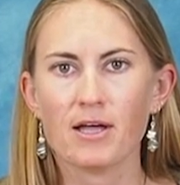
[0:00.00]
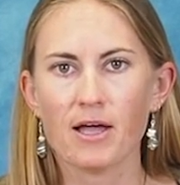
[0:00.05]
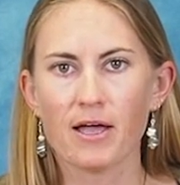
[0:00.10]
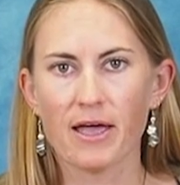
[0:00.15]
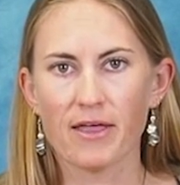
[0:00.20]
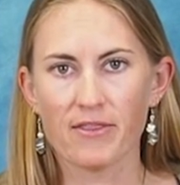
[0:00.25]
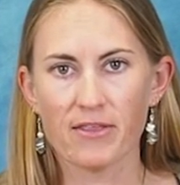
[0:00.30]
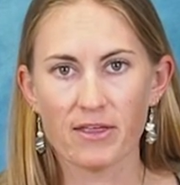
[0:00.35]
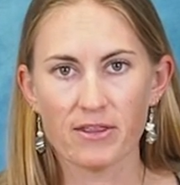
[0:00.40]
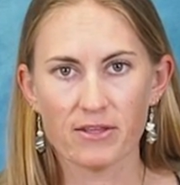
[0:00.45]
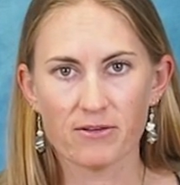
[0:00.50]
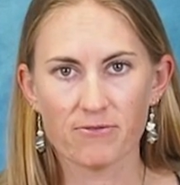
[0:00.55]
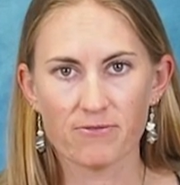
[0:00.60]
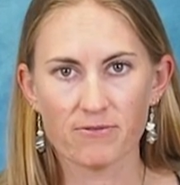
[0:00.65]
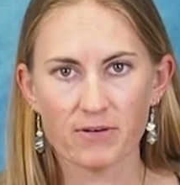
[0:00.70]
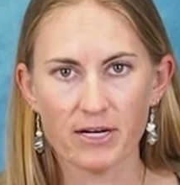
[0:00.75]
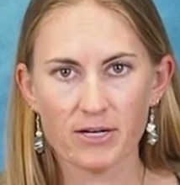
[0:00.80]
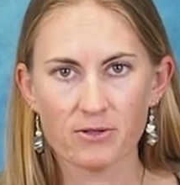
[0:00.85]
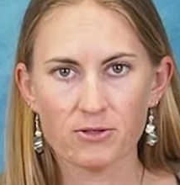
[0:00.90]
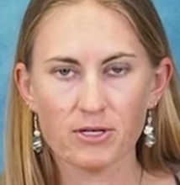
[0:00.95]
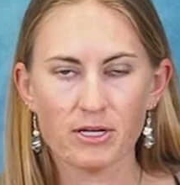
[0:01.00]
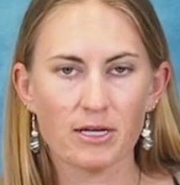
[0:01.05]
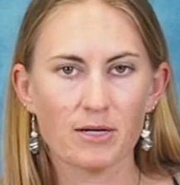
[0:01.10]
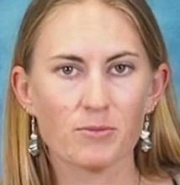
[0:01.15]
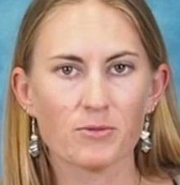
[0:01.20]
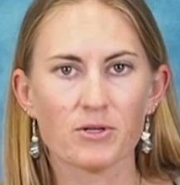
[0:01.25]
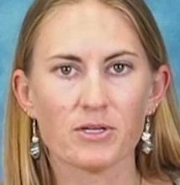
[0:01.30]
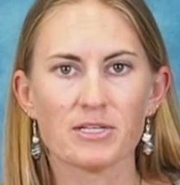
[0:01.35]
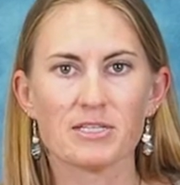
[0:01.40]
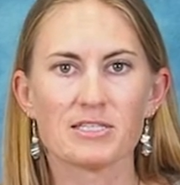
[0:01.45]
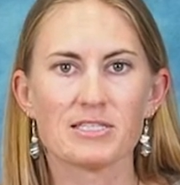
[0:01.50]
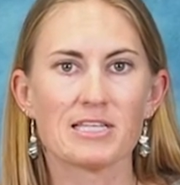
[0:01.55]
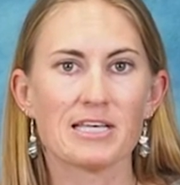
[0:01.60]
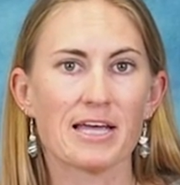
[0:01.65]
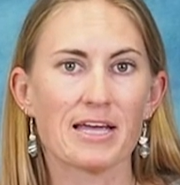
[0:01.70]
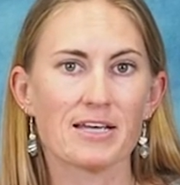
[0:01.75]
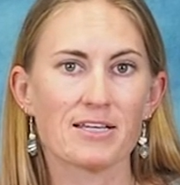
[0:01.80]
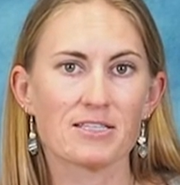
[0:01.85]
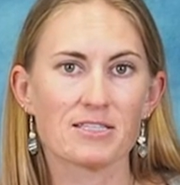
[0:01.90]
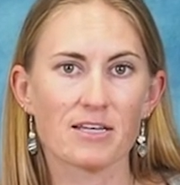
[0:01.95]
And then the final camera is the
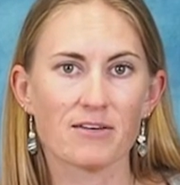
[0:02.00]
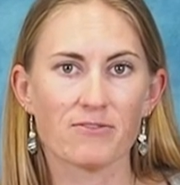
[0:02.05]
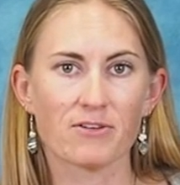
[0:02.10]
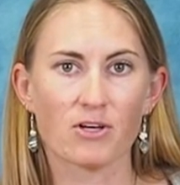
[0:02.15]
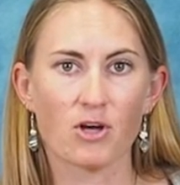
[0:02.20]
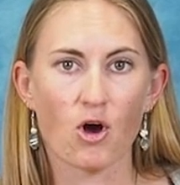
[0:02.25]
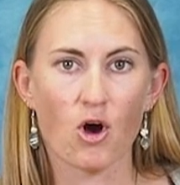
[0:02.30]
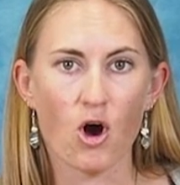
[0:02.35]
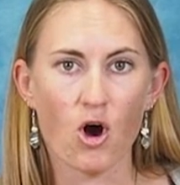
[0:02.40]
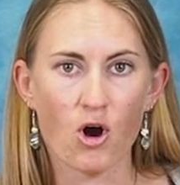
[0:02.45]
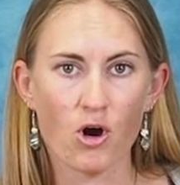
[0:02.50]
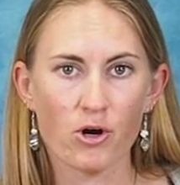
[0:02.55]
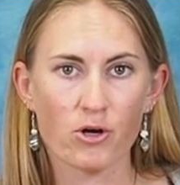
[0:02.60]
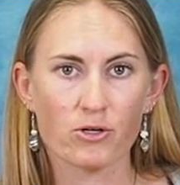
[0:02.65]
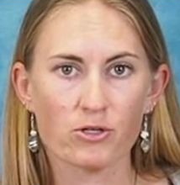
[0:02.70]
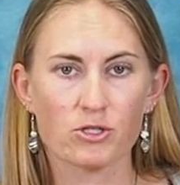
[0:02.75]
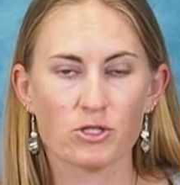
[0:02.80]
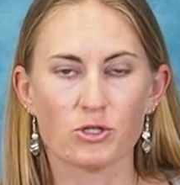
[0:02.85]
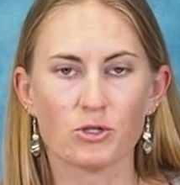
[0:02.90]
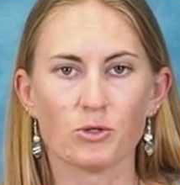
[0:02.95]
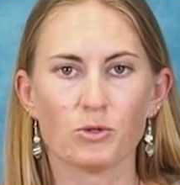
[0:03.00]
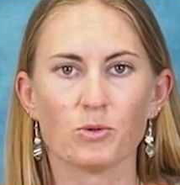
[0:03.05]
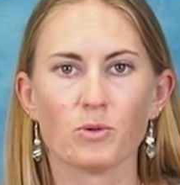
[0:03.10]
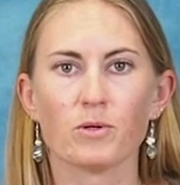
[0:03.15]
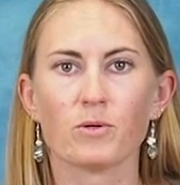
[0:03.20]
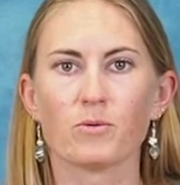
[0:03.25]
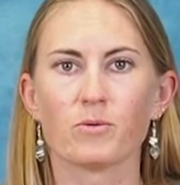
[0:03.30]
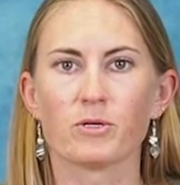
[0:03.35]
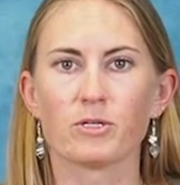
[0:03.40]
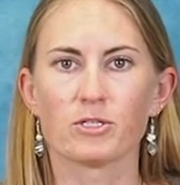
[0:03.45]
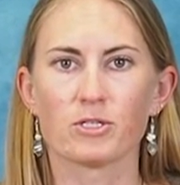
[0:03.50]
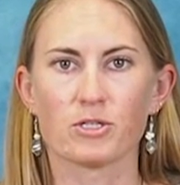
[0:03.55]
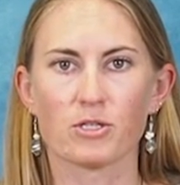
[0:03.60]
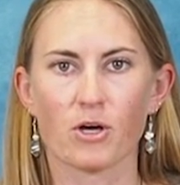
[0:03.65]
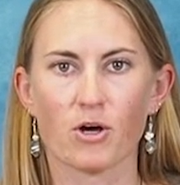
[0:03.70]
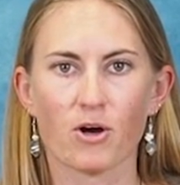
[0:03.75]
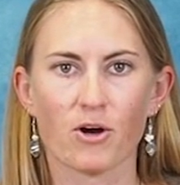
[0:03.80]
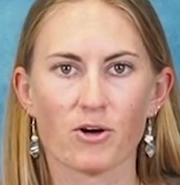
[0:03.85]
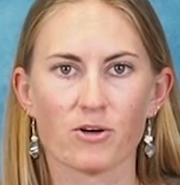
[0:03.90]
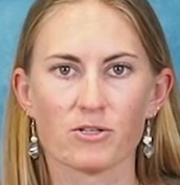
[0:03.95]
A7R II, which the
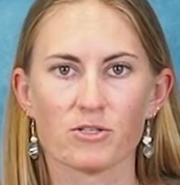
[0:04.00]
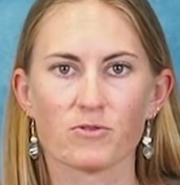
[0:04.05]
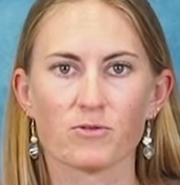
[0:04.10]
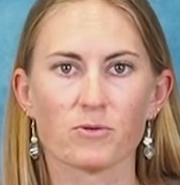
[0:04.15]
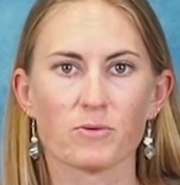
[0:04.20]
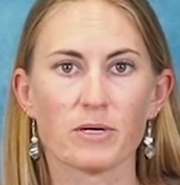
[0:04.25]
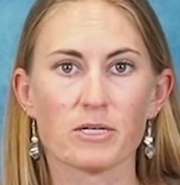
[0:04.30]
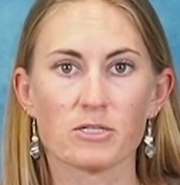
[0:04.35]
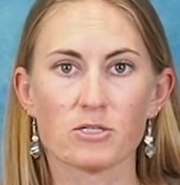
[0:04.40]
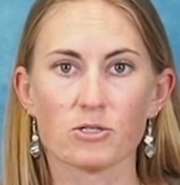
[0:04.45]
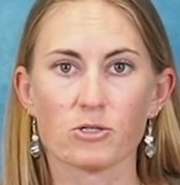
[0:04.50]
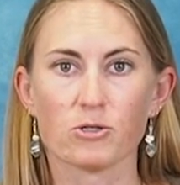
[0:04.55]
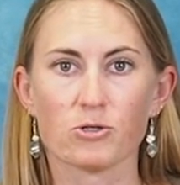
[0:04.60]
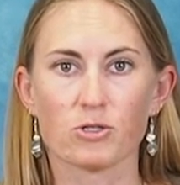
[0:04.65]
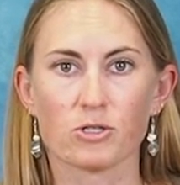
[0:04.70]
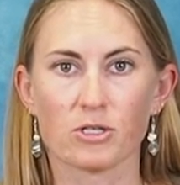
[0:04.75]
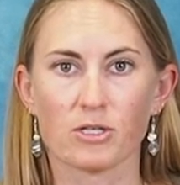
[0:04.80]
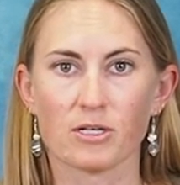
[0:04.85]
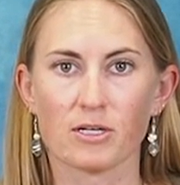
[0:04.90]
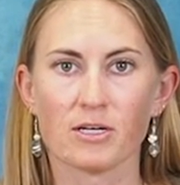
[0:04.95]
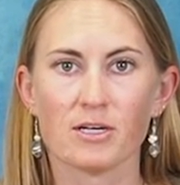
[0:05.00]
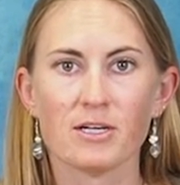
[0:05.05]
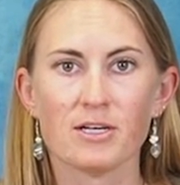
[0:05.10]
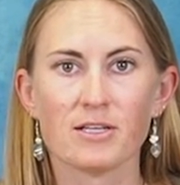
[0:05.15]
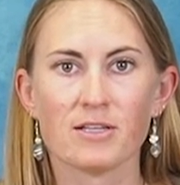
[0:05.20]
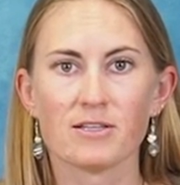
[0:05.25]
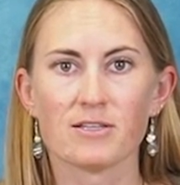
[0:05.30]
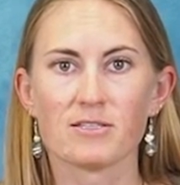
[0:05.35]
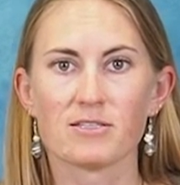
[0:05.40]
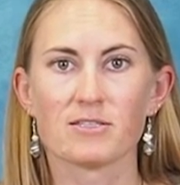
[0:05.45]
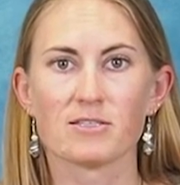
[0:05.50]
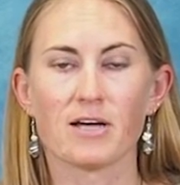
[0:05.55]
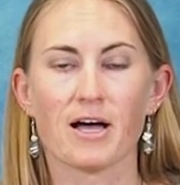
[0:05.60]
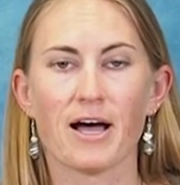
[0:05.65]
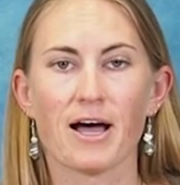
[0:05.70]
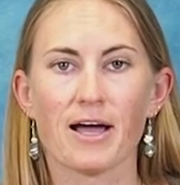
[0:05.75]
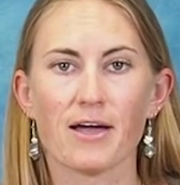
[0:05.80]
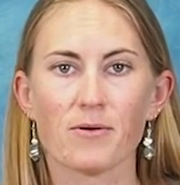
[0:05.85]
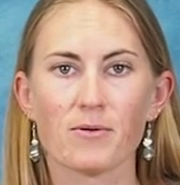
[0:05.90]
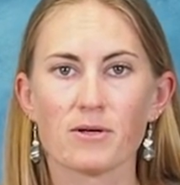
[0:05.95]
R is for resolution. This is a
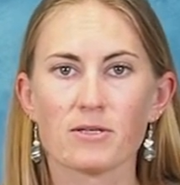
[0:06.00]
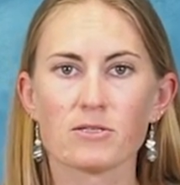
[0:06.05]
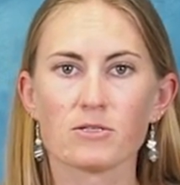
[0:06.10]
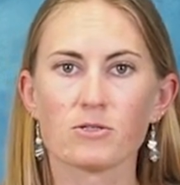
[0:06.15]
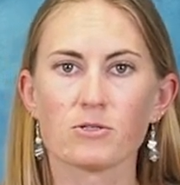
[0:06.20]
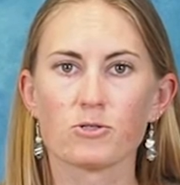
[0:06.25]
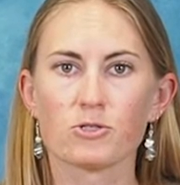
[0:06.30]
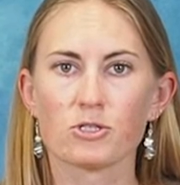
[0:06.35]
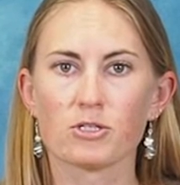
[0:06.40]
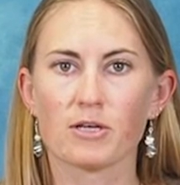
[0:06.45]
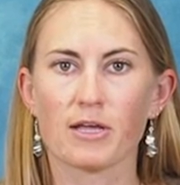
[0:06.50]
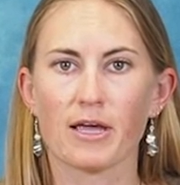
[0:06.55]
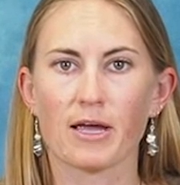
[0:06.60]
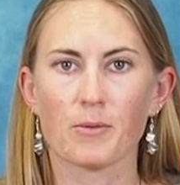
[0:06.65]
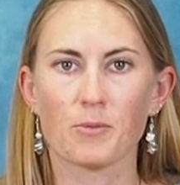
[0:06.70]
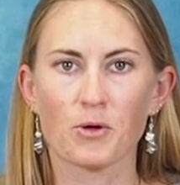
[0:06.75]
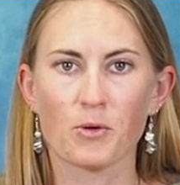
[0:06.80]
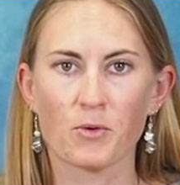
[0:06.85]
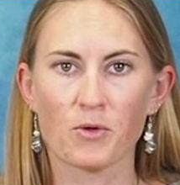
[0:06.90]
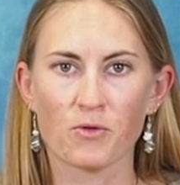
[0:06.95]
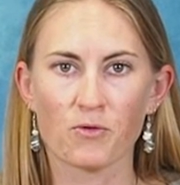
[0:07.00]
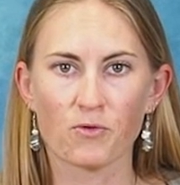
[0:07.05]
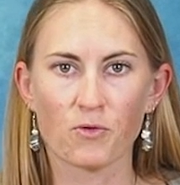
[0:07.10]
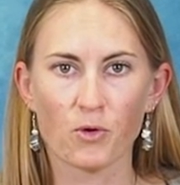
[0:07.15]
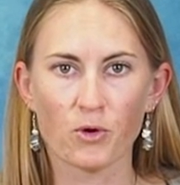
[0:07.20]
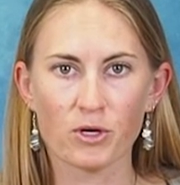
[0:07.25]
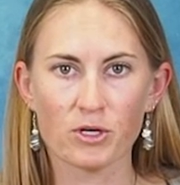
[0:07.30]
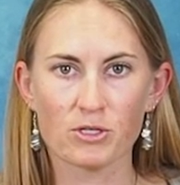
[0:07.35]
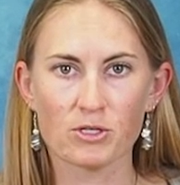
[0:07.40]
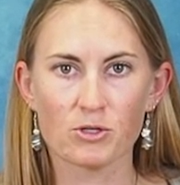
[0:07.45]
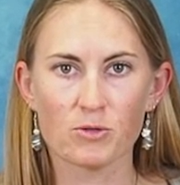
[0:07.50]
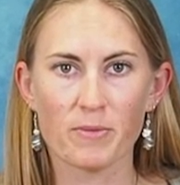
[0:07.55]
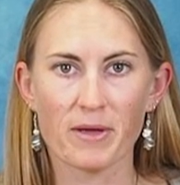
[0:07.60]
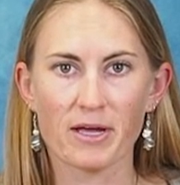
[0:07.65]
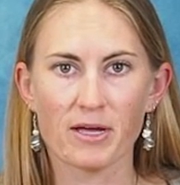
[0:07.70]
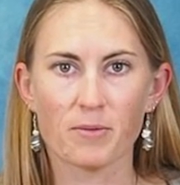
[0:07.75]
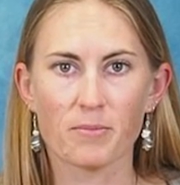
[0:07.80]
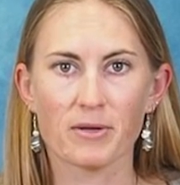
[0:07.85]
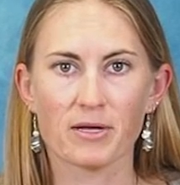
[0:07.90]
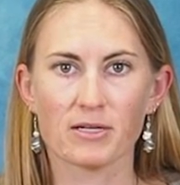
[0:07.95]
high resolution camera with 42
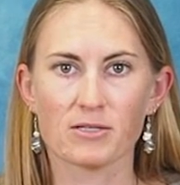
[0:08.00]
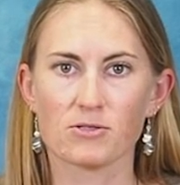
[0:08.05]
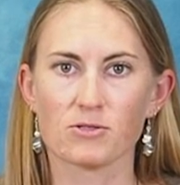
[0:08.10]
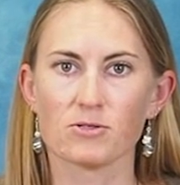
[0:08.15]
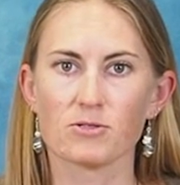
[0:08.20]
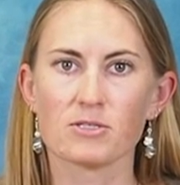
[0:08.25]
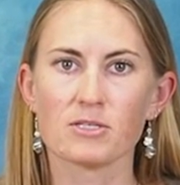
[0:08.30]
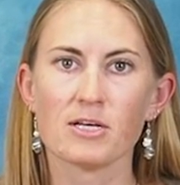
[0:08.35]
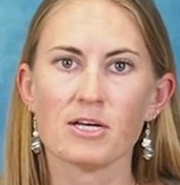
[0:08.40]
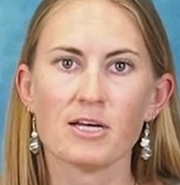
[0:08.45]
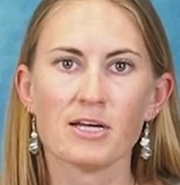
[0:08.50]
megapixels.